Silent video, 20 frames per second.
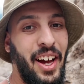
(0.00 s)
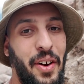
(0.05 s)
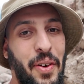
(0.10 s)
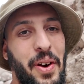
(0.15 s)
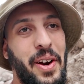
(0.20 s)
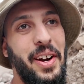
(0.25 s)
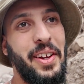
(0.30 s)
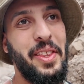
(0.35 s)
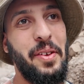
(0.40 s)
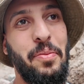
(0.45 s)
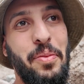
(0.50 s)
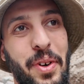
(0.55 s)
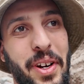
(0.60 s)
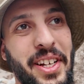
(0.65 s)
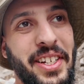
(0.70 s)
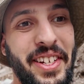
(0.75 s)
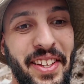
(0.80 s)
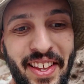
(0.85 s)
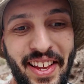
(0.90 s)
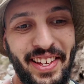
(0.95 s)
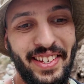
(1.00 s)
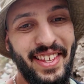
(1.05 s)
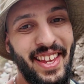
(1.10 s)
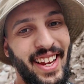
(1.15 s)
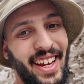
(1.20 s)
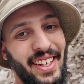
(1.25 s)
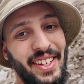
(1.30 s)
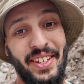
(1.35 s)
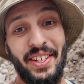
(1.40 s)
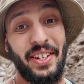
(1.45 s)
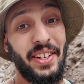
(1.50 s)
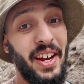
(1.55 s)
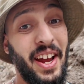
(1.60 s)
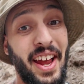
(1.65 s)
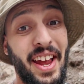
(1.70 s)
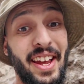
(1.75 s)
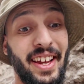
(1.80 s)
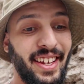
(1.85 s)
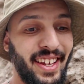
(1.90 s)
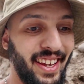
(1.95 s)
We're at the bridge and this thing is
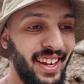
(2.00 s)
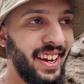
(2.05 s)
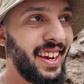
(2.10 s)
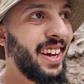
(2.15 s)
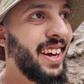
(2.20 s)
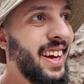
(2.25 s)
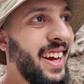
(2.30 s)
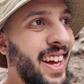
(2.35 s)
shaky.